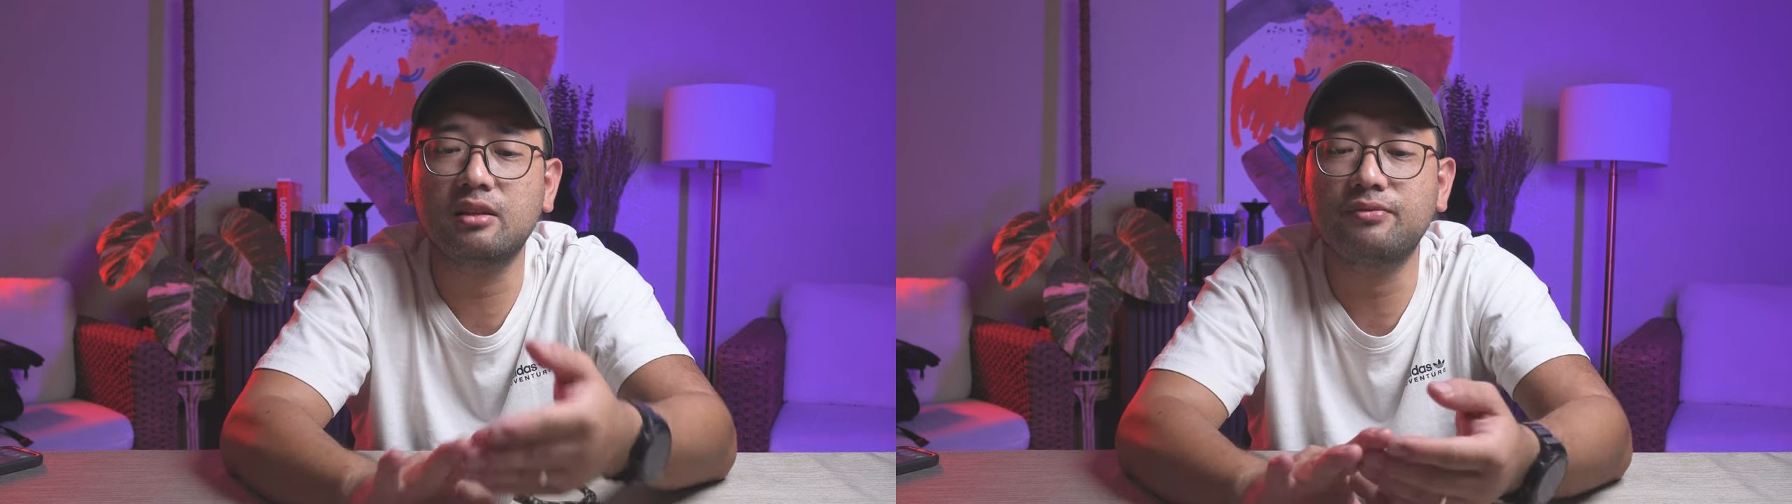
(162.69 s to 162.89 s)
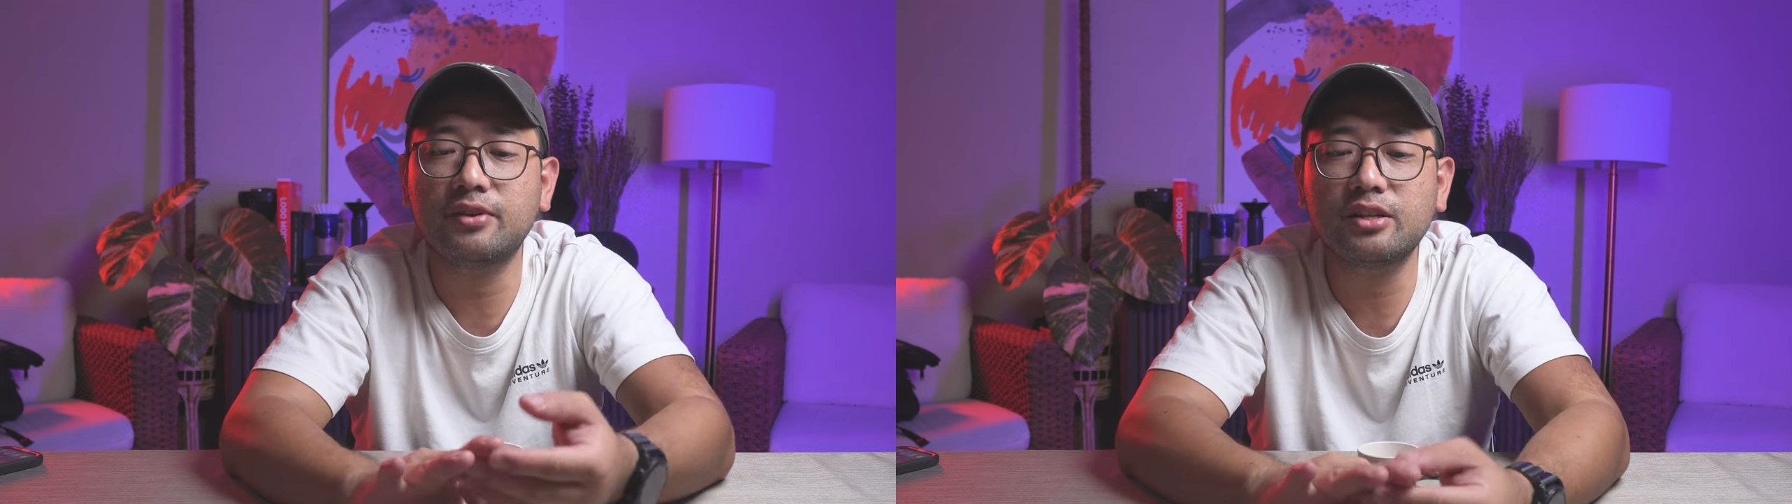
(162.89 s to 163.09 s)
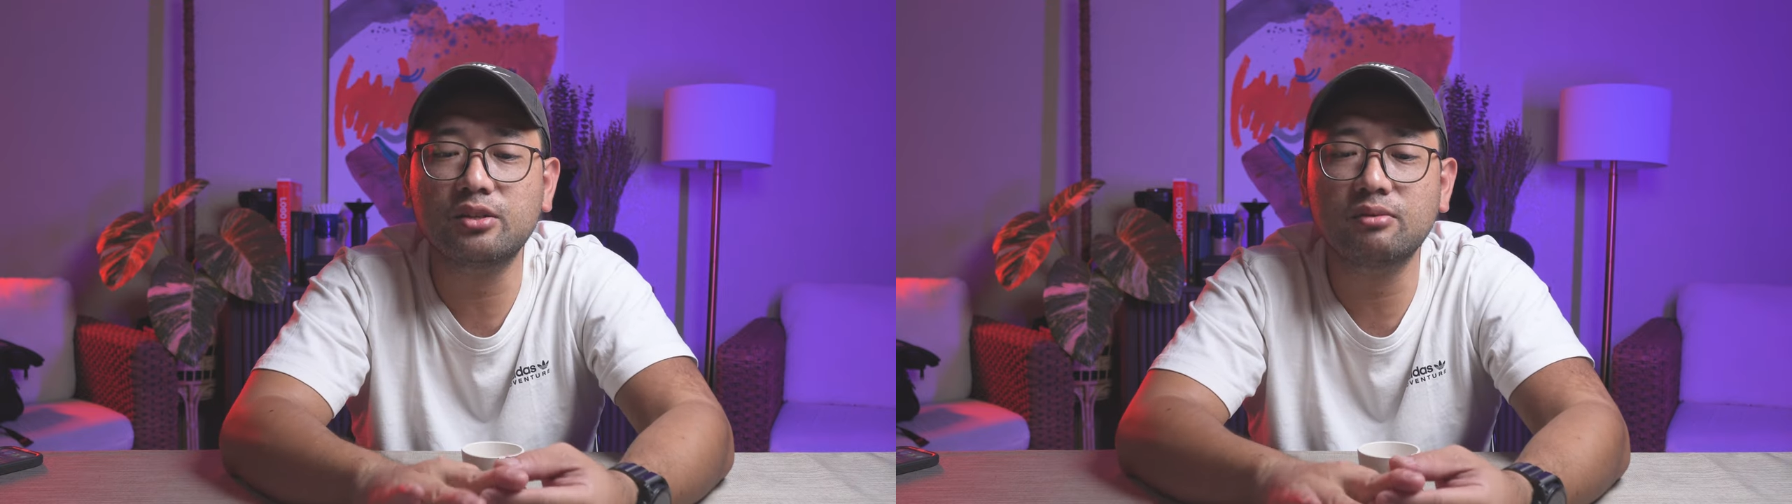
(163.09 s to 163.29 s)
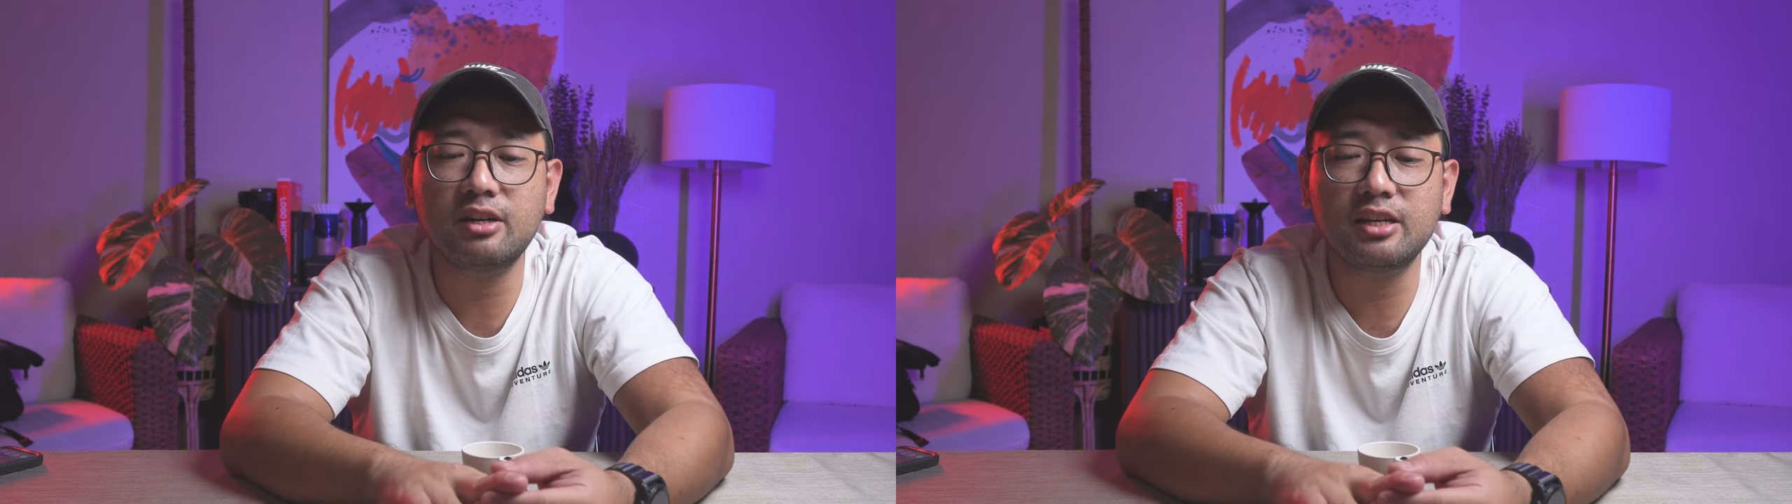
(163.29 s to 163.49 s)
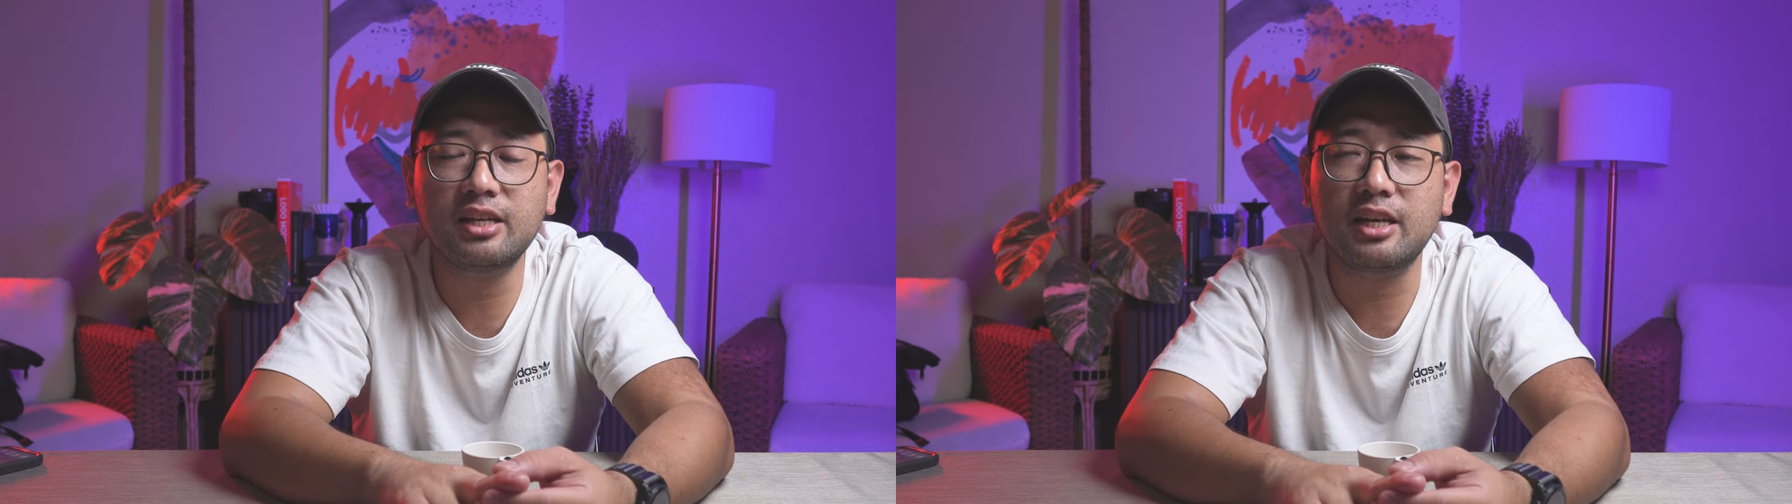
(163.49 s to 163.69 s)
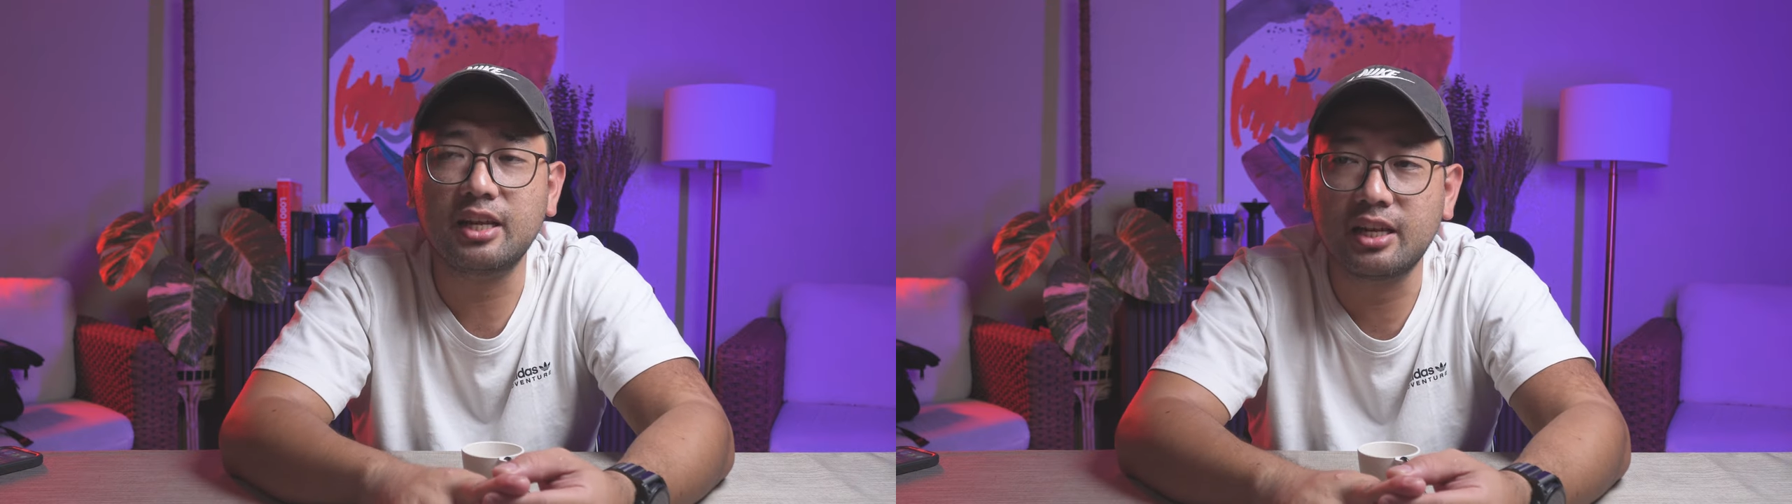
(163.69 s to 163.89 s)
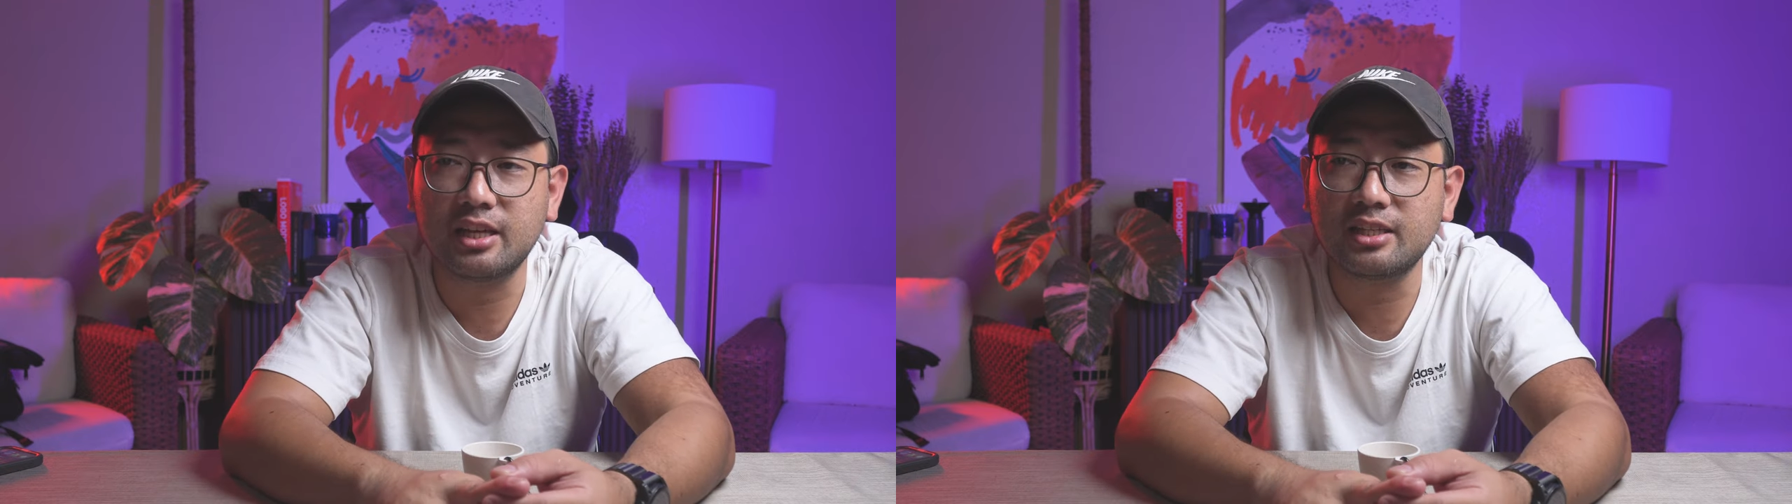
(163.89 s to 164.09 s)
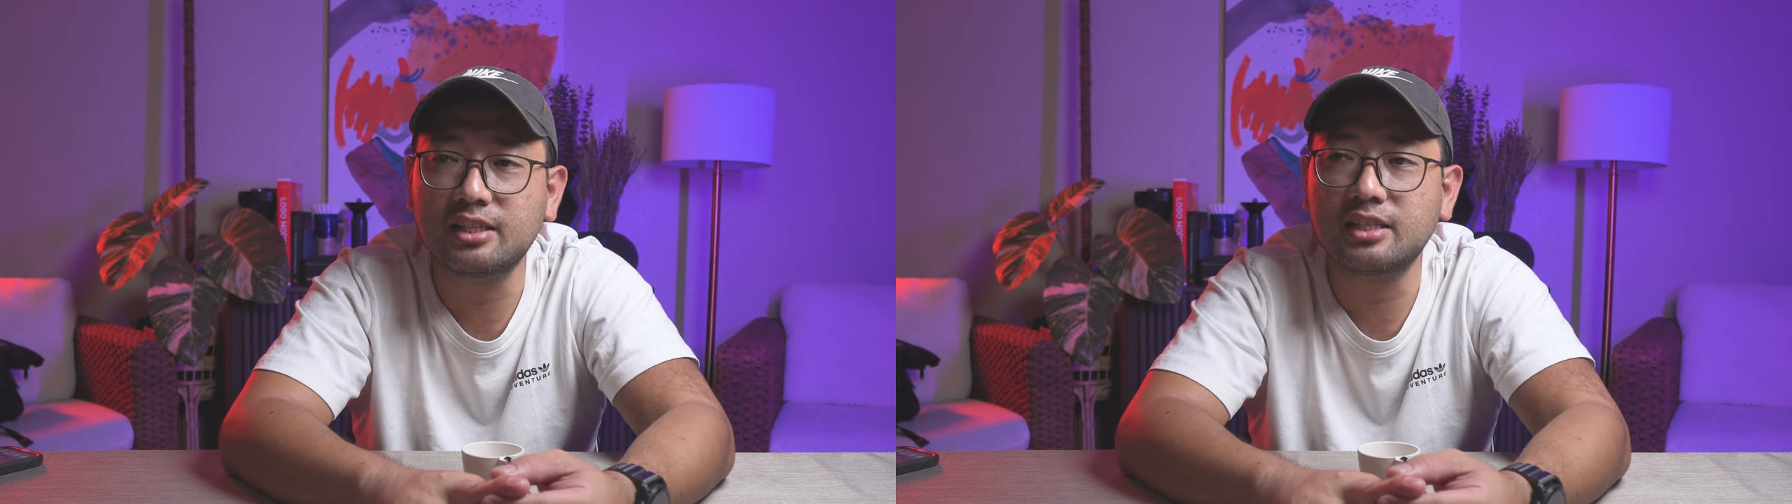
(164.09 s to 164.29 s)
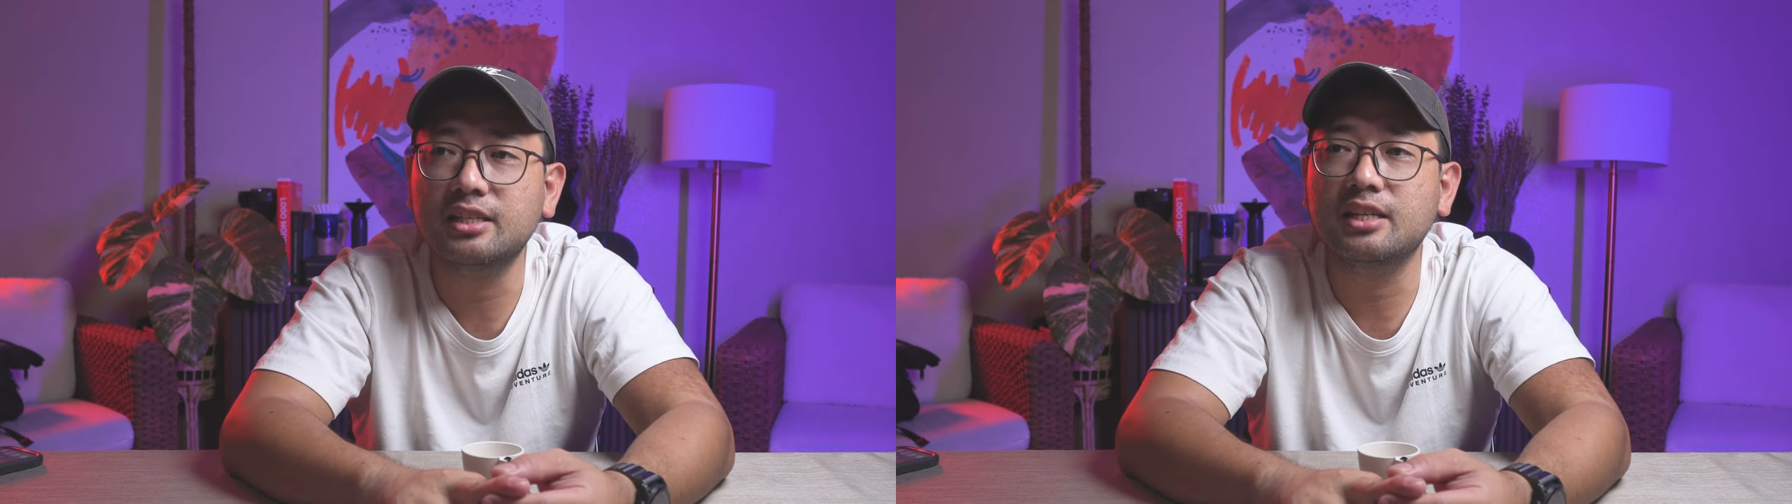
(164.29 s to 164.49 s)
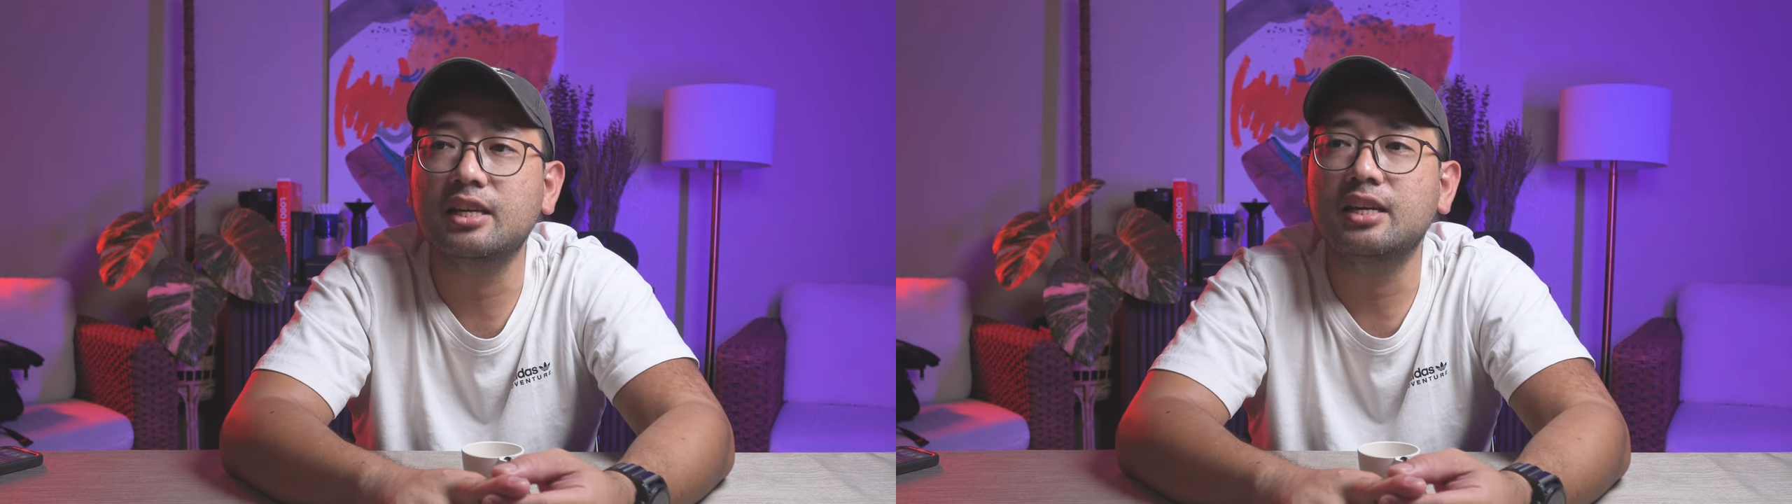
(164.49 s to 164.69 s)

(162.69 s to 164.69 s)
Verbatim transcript: The first one is